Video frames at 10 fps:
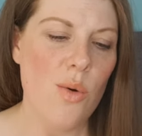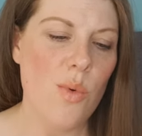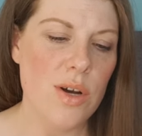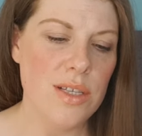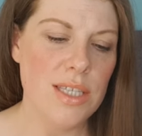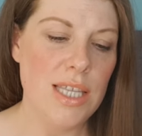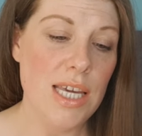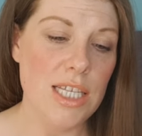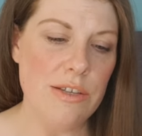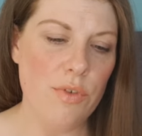was
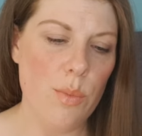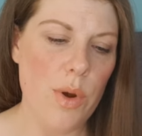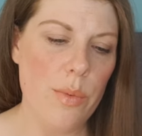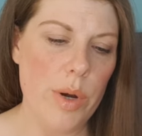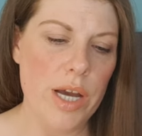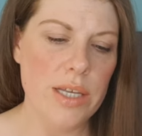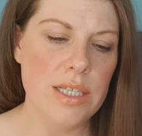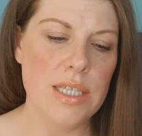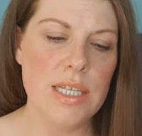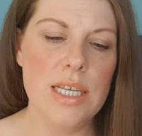these from
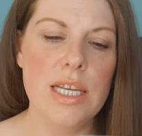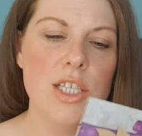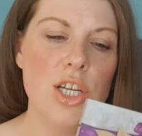Whitworth's. This is